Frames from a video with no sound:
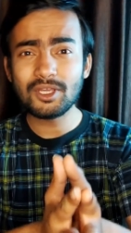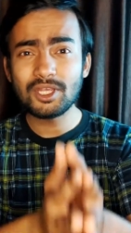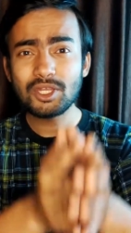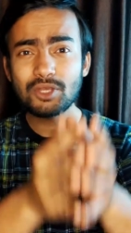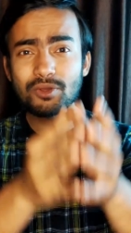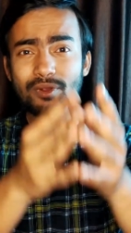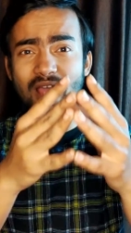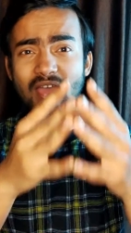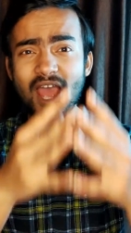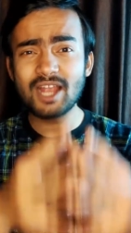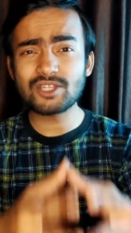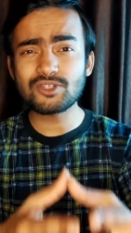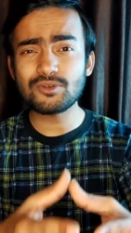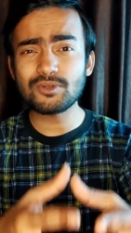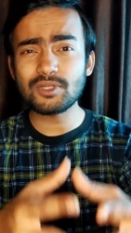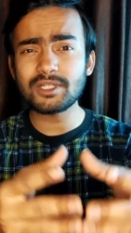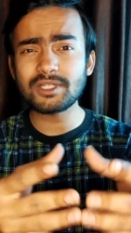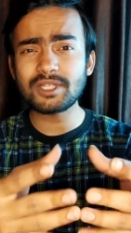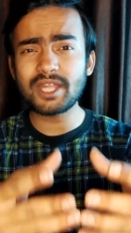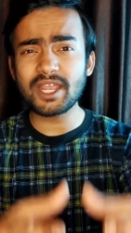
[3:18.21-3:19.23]
you are
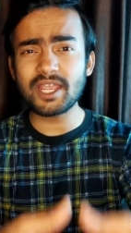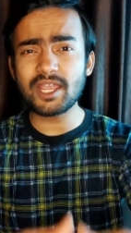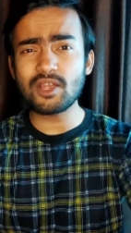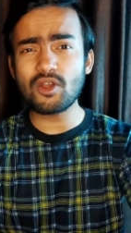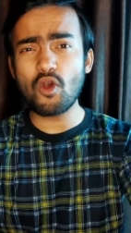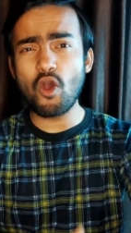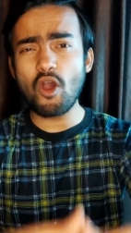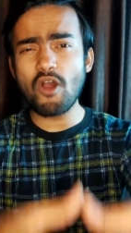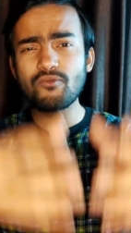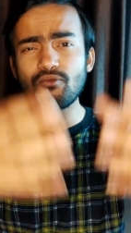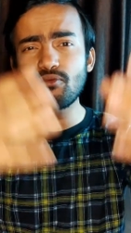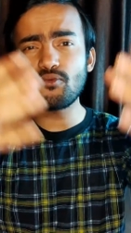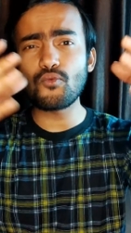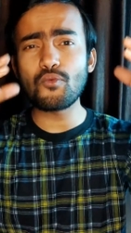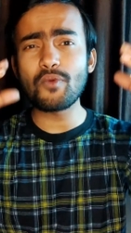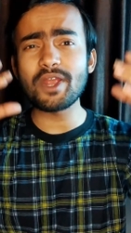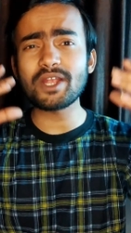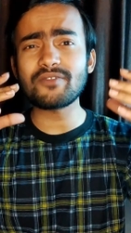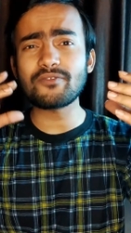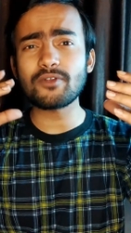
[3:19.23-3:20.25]
actually taking off
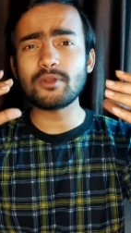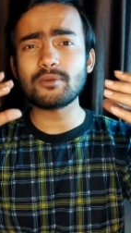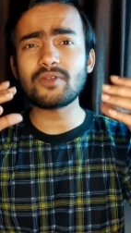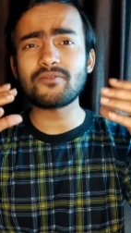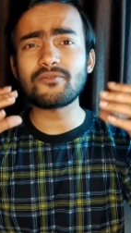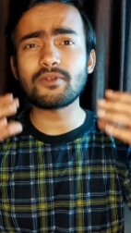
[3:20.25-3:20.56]
weight from the